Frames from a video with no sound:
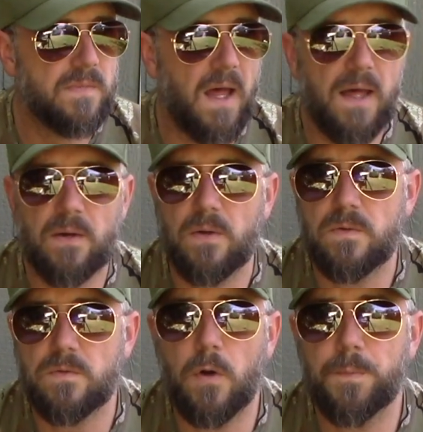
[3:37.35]
I don't
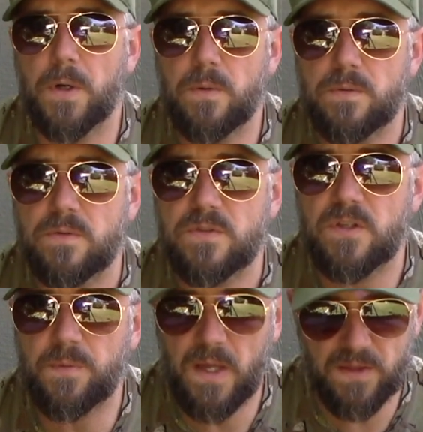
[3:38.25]
know, rowboat,
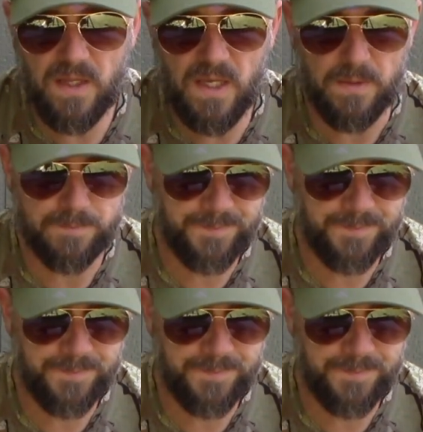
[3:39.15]
something like that.